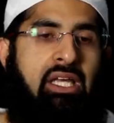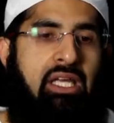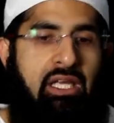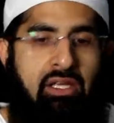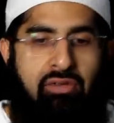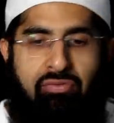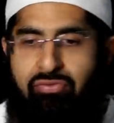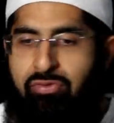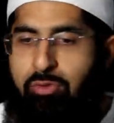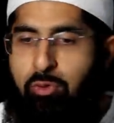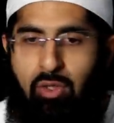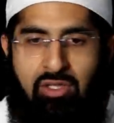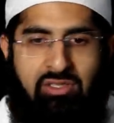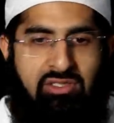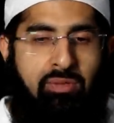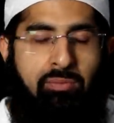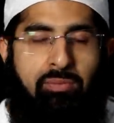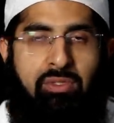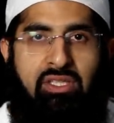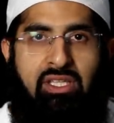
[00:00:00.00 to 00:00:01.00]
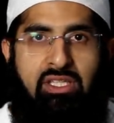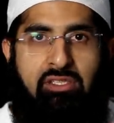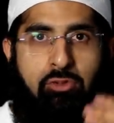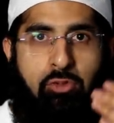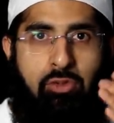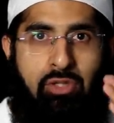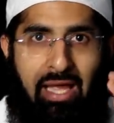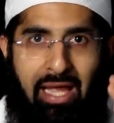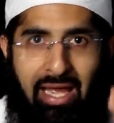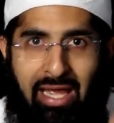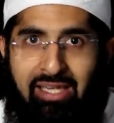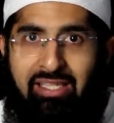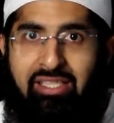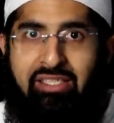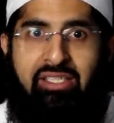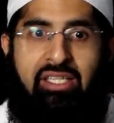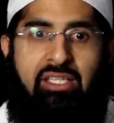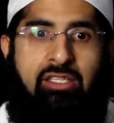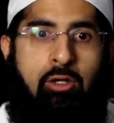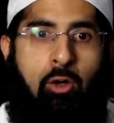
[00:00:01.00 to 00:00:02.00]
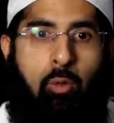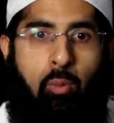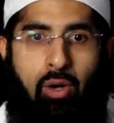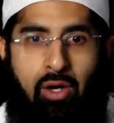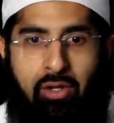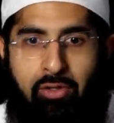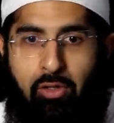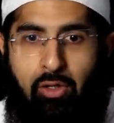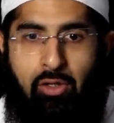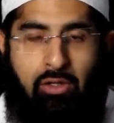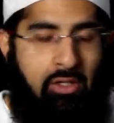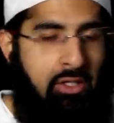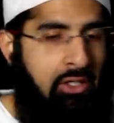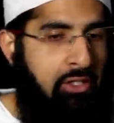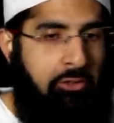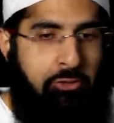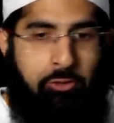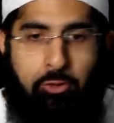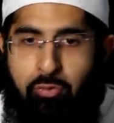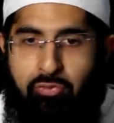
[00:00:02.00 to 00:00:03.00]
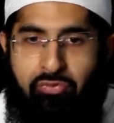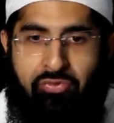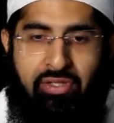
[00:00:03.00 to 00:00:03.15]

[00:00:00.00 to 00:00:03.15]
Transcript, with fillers: If you are somebody that's good at editing or whatnot, do